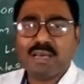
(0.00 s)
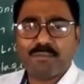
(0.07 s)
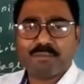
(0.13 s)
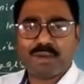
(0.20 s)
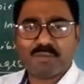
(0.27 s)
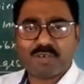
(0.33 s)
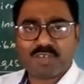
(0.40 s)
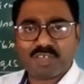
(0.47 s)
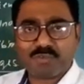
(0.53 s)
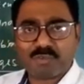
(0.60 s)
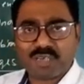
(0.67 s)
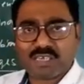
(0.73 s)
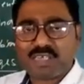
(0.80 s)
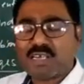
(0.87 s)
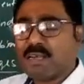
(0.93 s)
memory
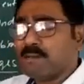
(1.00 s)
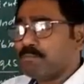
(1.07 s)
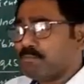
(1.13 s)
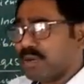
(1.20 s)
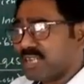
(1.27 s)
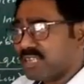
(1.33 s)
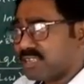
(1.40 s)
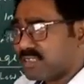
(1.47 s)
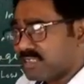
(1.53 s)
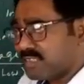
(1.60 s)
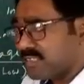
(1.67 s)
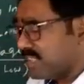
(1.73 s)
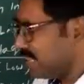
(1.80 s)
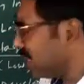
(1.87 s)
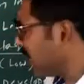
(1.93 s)
space. But
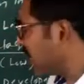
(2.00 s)
in